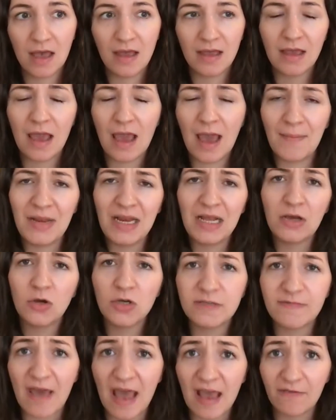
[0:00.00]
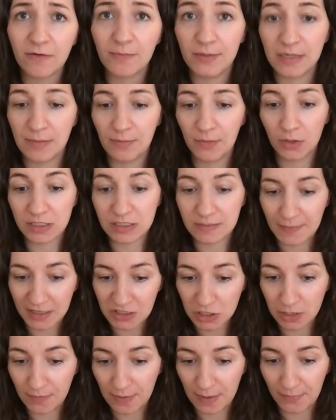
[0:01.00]
I mean, it goes for everybody, but
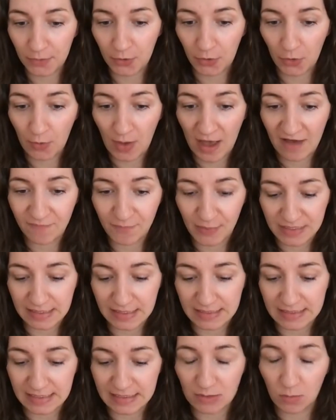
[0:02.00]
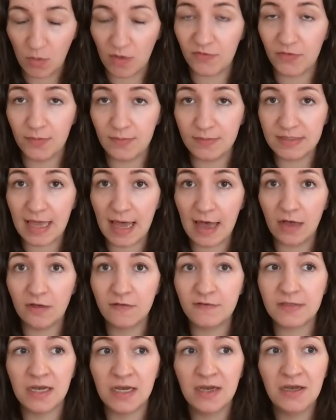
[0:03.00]
especially people who have businesses and work for
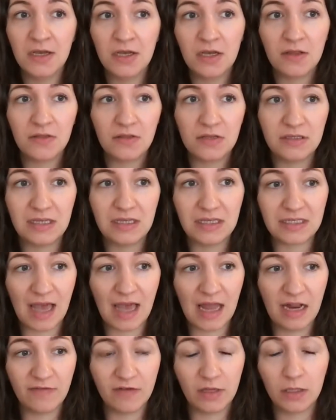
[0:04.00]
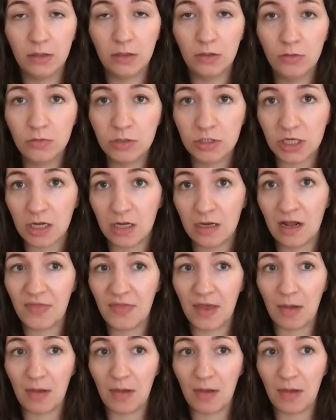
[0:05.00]
themselves, there's this kind of illusion that